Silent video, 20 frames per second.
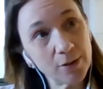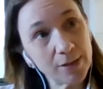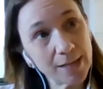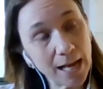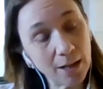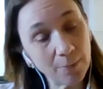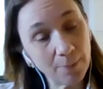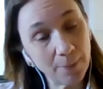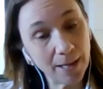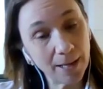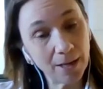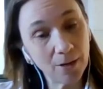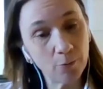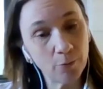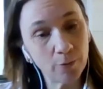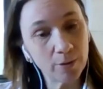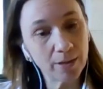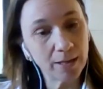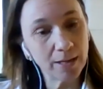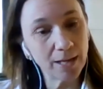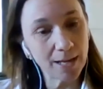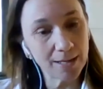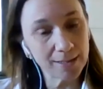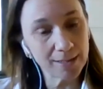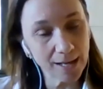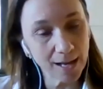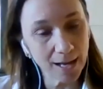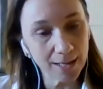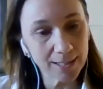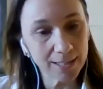helping with the
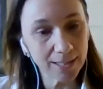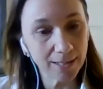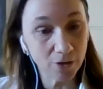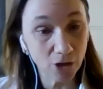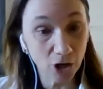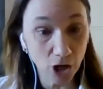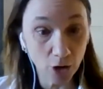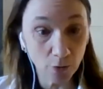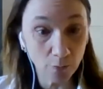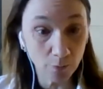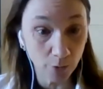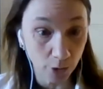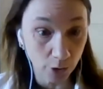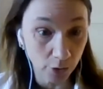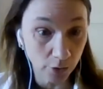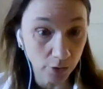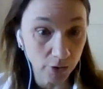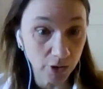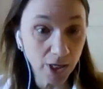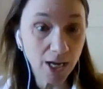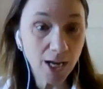anxiety and the low mood